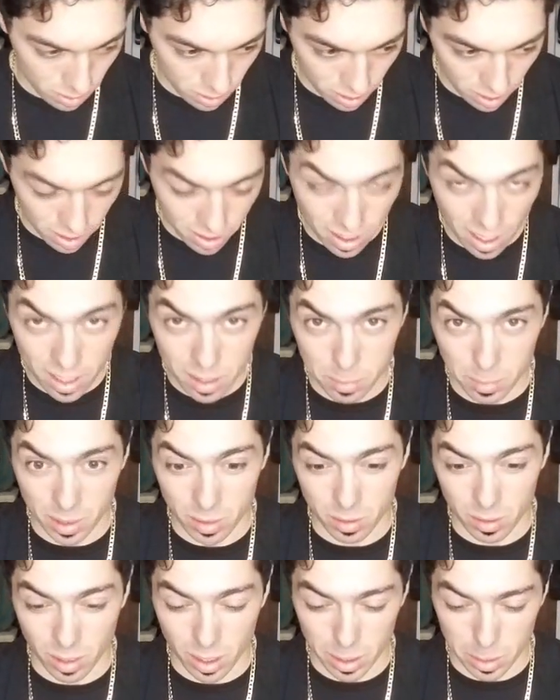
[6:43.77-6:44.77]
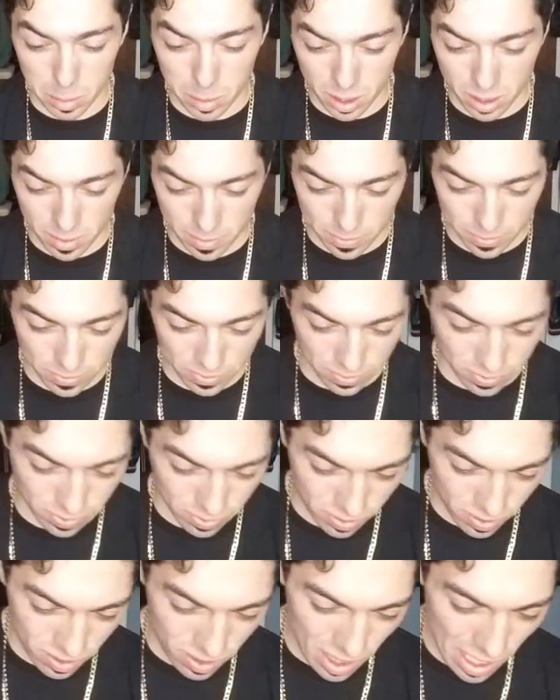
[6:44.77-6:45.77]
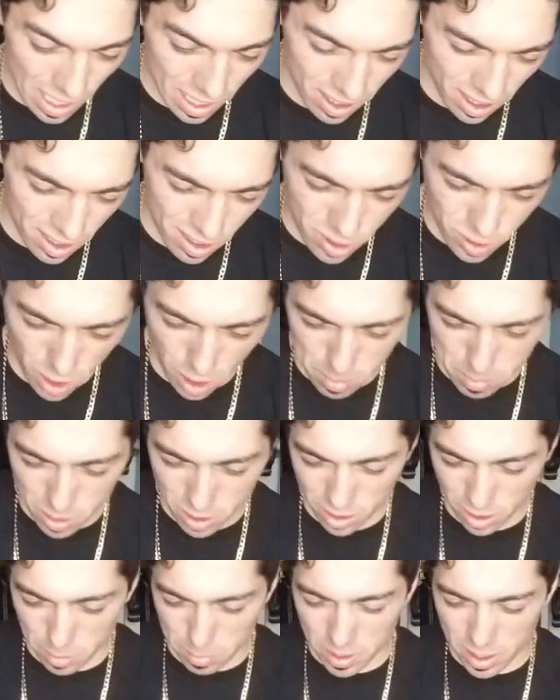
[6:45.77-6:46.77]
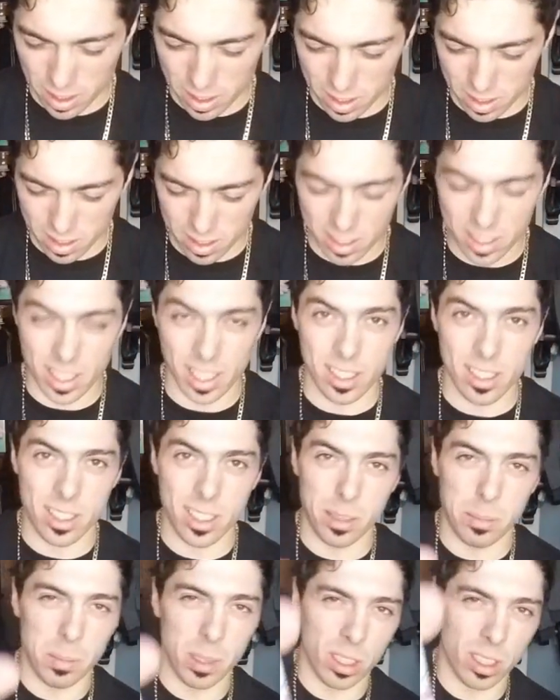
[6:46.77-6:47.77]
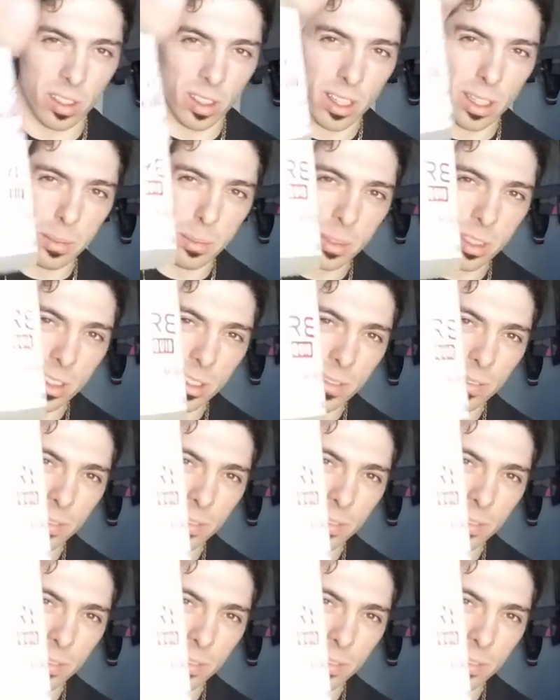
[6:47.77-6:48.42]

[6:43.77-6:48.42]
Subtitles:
this has me ripped. This strawberry lemonade is 60 milligrams.